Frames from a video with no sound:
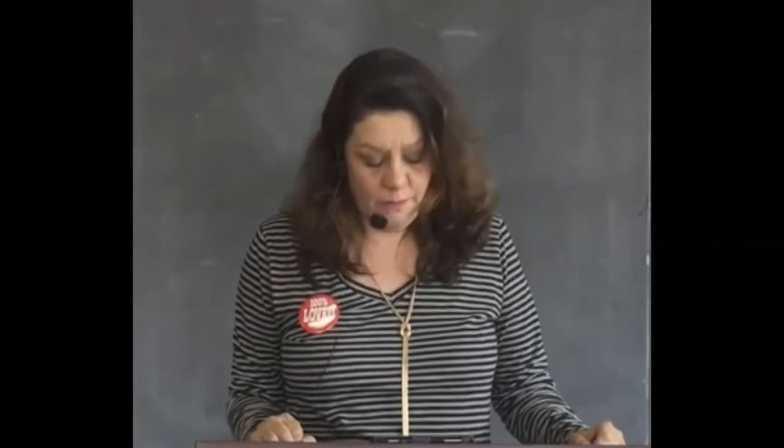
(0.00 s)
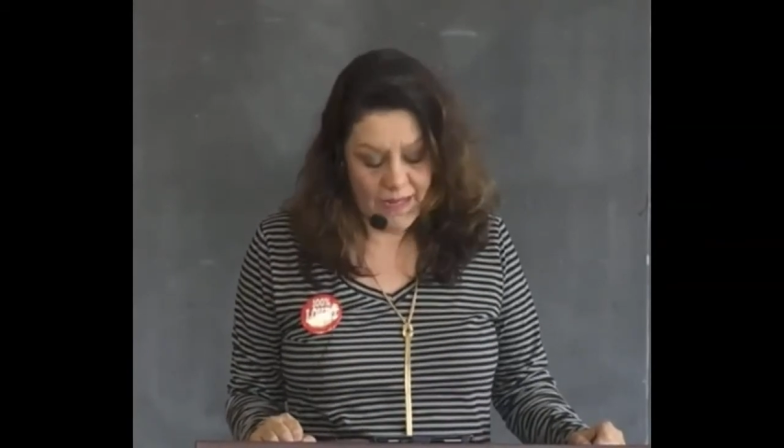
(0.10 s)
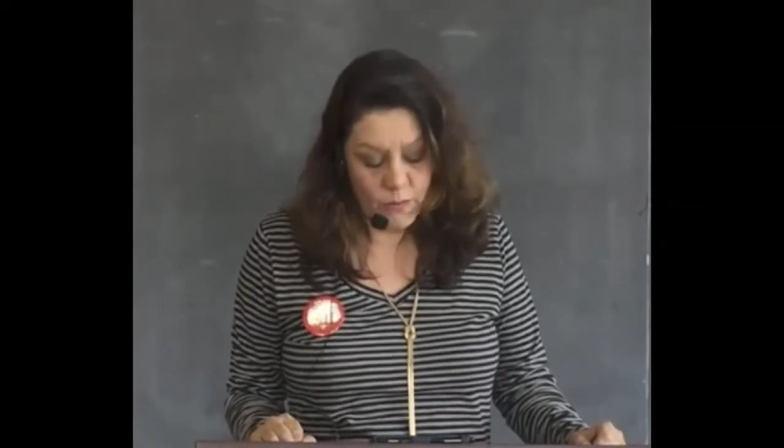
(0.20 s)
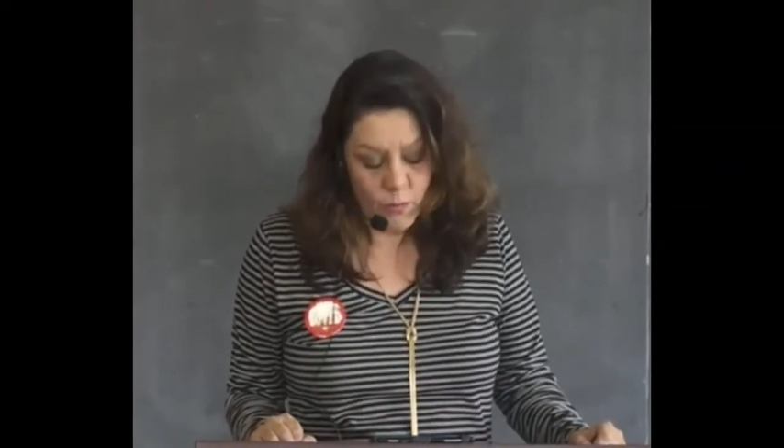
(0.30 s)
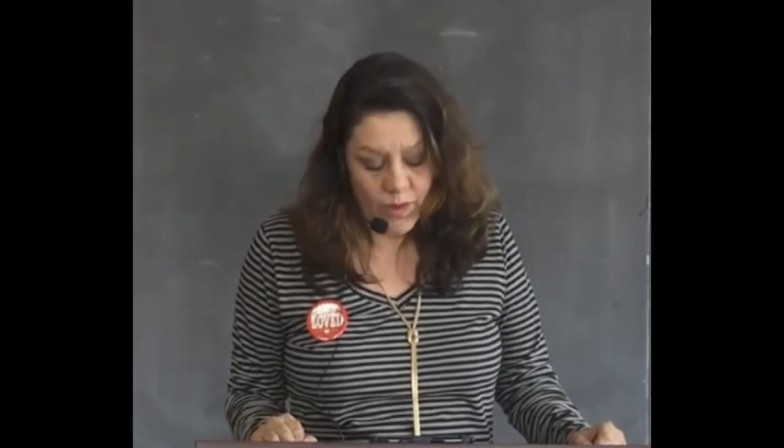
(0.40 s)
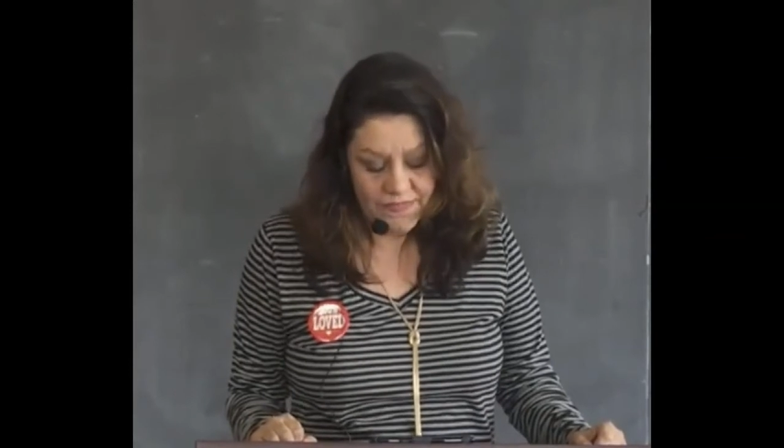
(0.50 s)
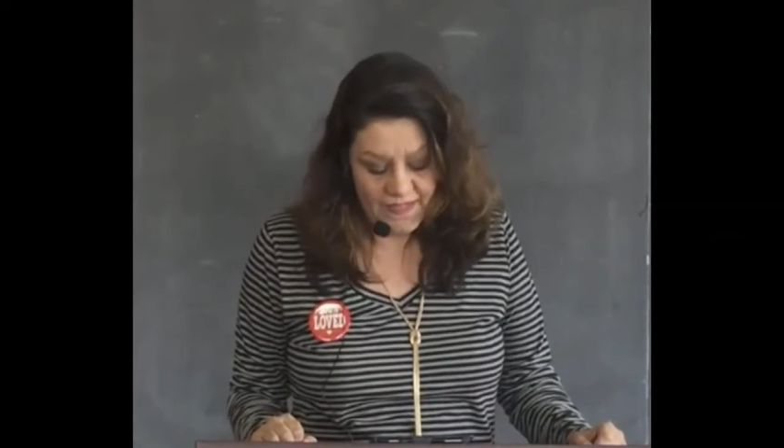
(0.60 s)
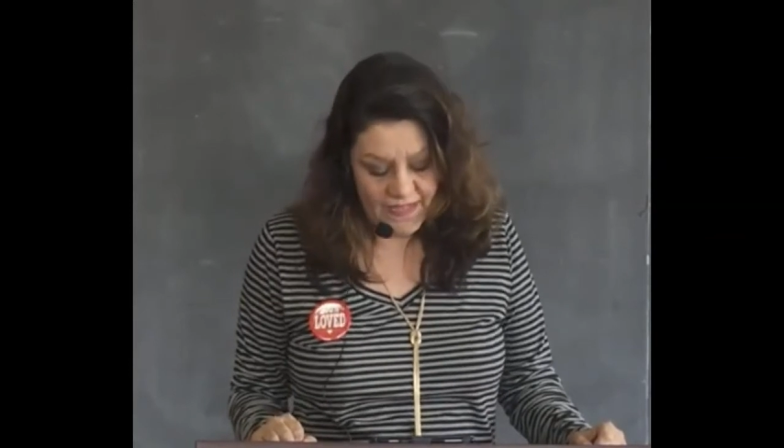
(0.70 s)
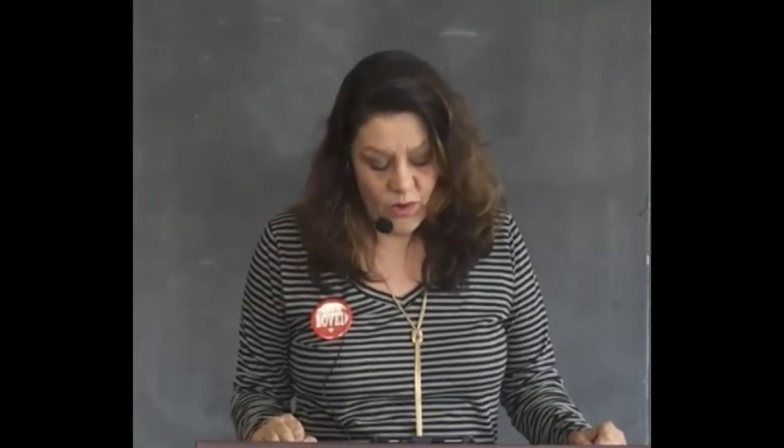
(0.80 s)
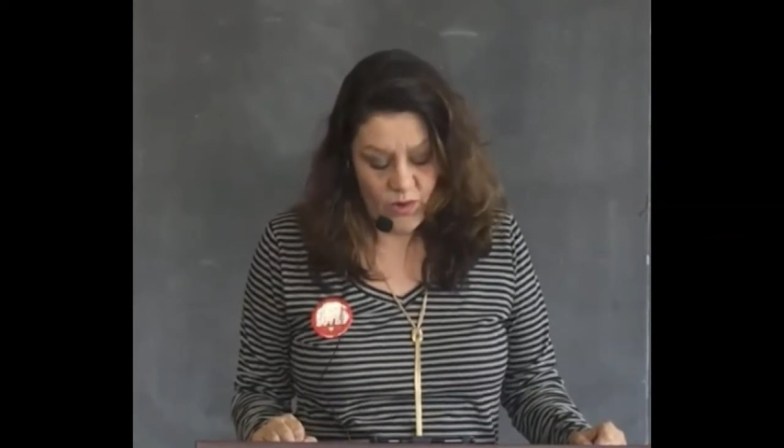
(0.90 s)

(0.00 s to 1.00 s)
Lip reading: no matter what they